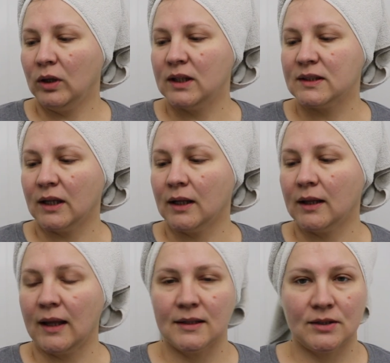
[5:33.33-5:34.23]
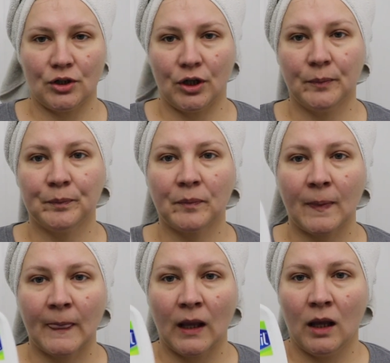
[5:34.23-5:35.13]
Skin Cleanser.
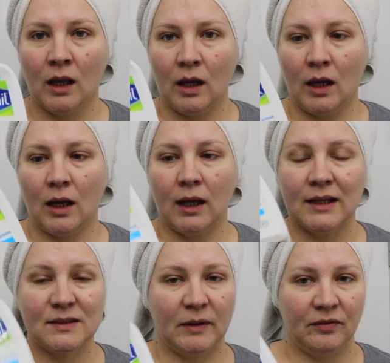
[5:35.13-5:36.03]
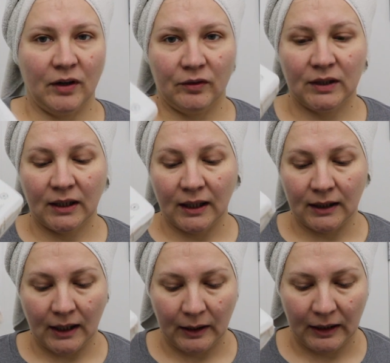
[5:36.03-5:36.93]
It's my favorite.
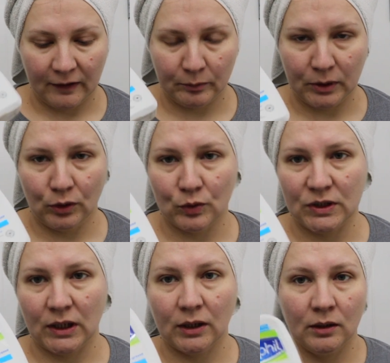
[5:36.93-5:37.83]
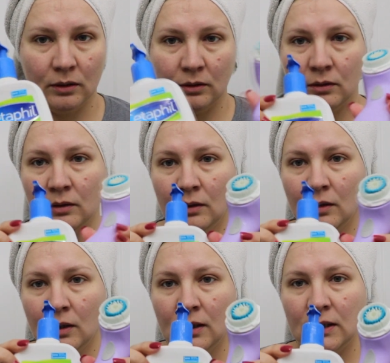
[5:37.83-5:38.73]
Again, I have been using
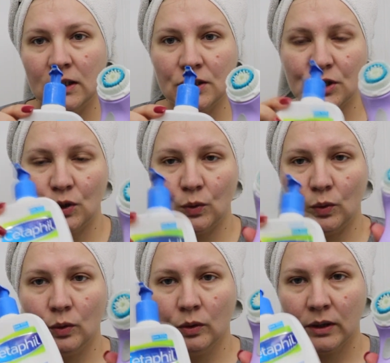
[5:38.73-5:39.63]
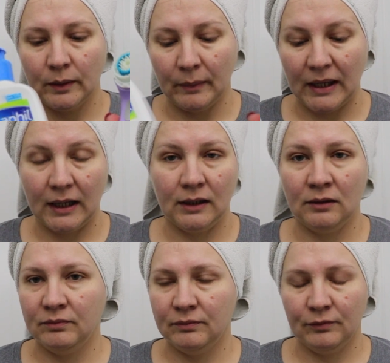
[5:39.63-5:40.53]
these two
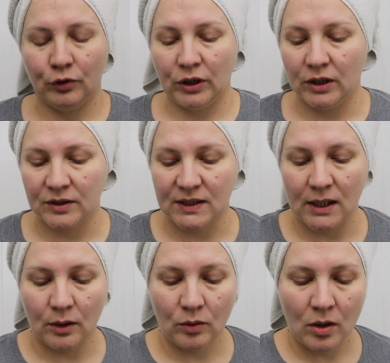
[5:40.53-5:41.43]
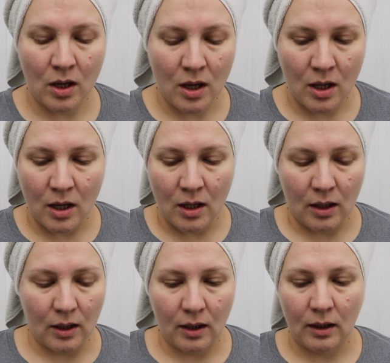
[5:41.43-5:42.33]
combined for years now,
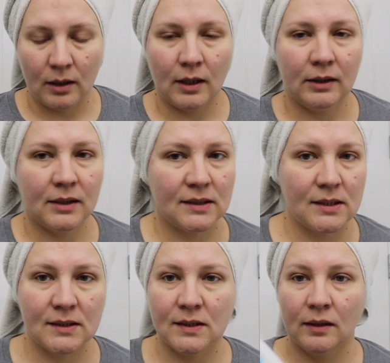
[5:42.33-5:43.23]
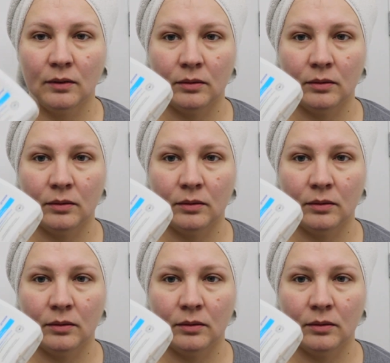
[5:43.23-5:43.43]
and this is